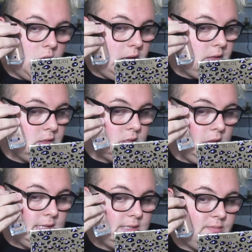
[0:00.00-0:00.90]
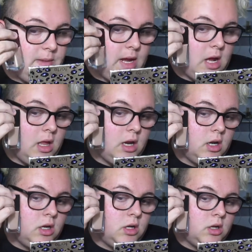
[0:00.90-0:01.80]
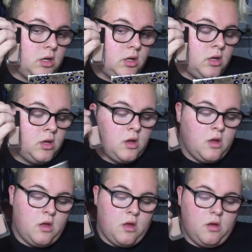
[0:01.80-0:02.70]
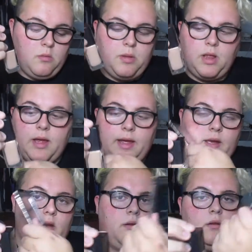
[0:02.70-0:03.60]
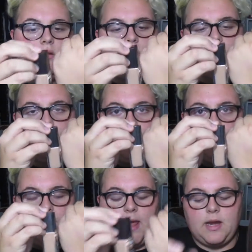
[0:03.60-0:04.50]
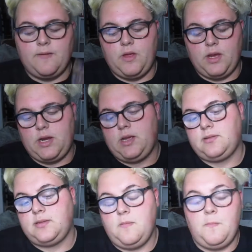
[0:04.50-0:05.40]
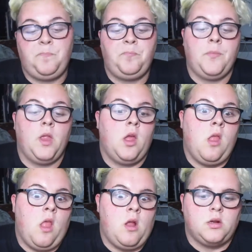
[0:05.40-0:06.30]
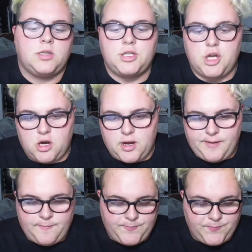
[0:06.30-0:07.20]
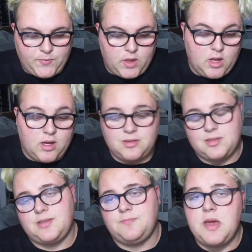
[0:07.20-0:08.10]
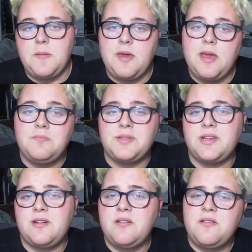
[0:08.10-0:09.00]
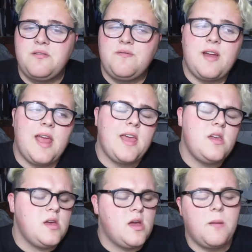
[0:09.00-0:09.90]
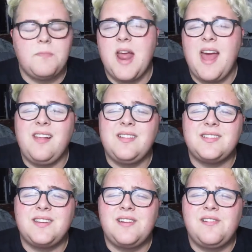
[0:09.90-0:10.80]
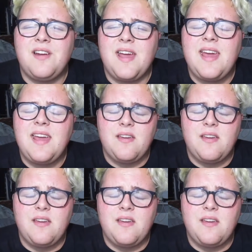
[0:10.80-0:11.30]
And this is less of my color. But like, compared to my hand, I feel like it is. Sorry. Baby, I'm sorry. I'm not sorry.